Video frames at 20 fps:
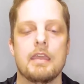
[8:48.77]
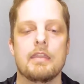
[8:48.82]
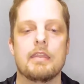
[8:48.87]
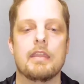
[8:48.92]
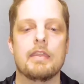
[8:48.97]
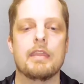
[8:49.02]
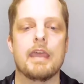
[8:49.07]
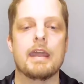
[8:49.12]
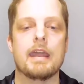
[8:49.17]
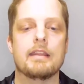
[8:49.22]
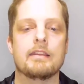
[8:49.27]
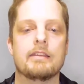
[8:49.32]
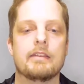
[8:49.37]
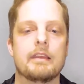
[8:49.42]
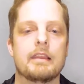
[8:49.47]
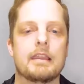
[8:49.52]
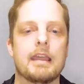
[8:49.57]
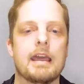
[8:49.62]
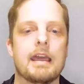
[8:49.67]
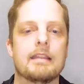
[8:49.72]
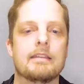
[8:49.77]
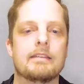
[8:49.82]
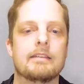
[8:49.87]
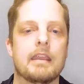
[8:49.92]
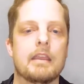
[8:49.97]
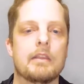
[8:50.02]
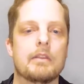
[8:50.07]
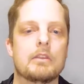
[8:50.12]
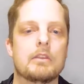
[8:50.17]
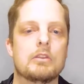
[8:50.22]
then that is the guides
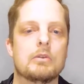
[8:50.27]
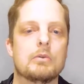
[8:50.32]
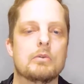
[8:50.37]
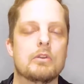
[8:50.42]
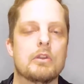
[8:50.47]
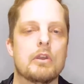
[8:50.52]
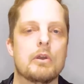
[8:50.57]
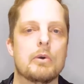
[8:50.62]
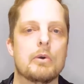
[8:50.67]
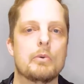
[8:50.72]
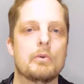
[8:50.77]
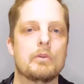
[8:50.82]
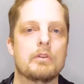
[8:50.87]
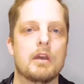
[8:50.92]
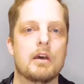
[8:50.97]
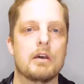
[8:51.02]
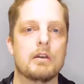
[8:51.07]
telling you no,